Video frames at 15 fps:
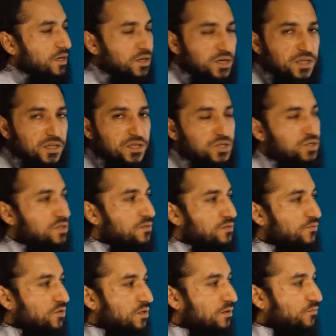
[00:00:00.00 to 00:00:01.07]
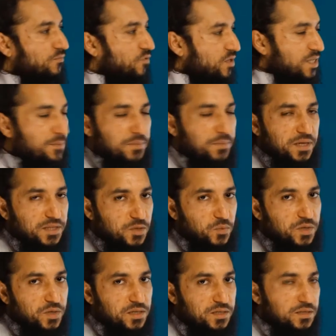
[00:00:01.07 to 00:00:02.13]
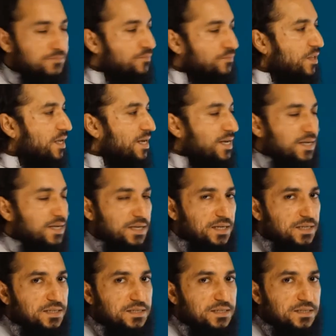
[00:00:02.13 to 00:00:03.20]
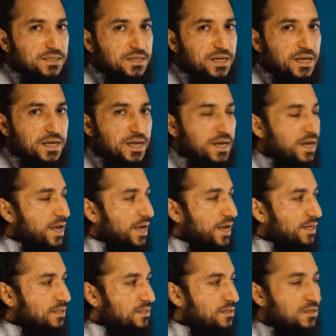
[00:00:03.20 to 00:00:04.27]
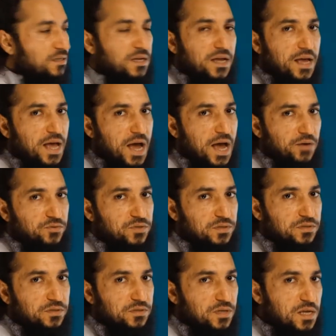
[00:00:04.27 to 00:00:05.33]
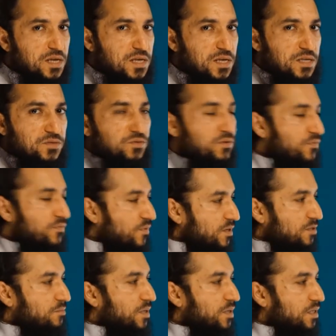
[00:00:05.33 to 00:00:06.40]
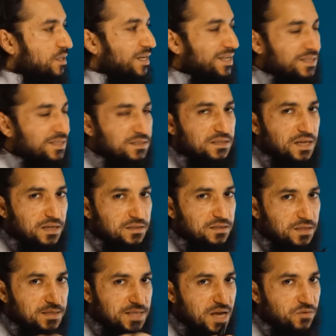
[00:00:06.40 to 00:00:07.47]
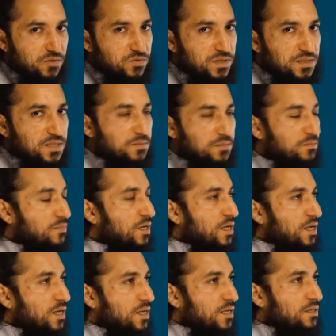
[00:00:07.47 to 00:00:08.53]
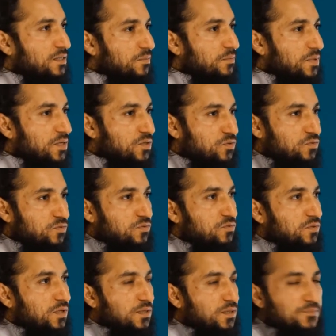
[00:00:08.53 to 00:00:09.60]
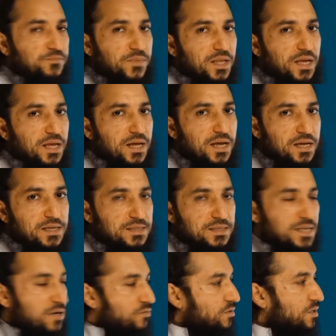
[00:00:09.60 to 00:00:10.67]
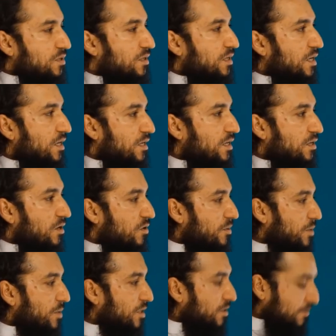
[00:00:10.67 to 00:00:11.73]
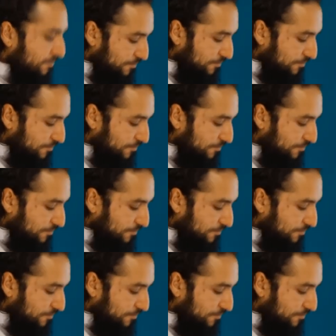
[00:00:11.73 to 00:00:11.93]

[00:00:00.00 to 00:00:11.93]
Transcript: in English. For example, in the word eat, ate, out. So the first bit is that the sound is similar to the sound in Arabic,